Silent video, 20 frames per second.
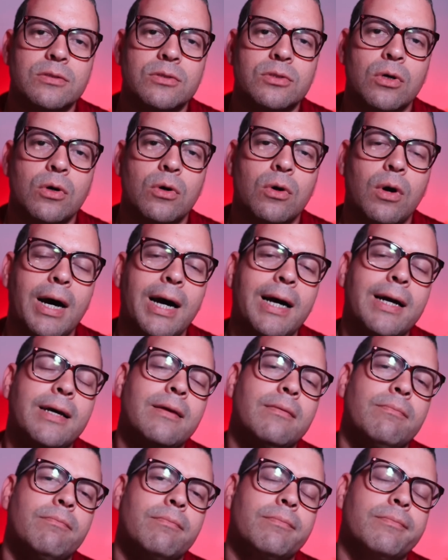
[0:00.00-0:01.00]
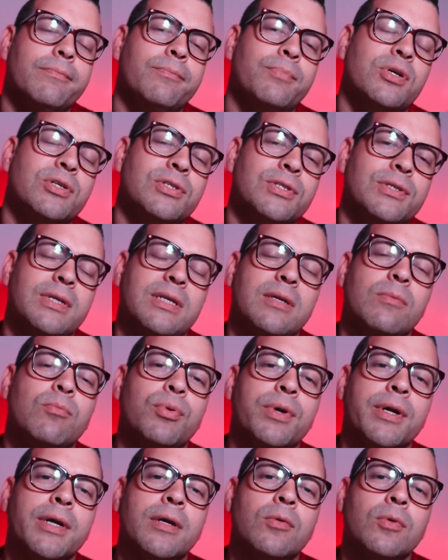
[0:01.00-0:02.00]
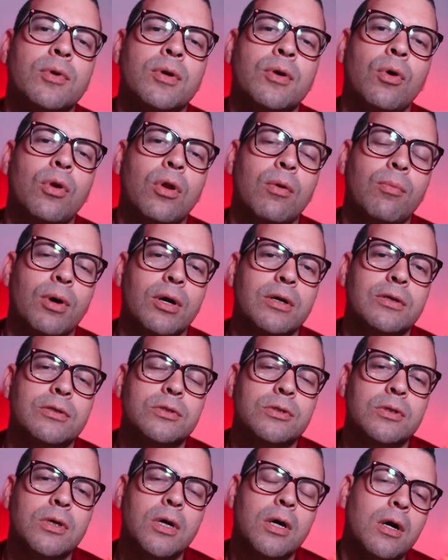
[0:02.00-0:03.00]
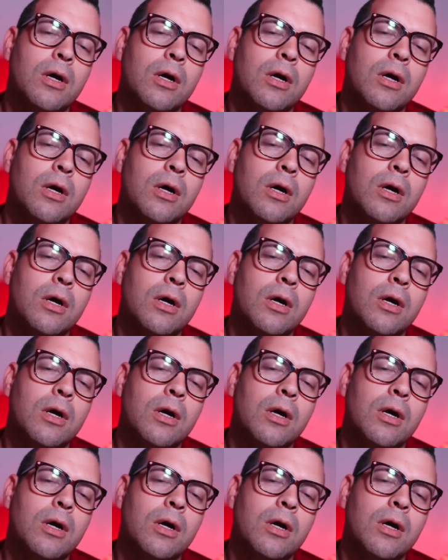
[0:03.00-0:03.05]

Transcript: So I personally bring granola bars.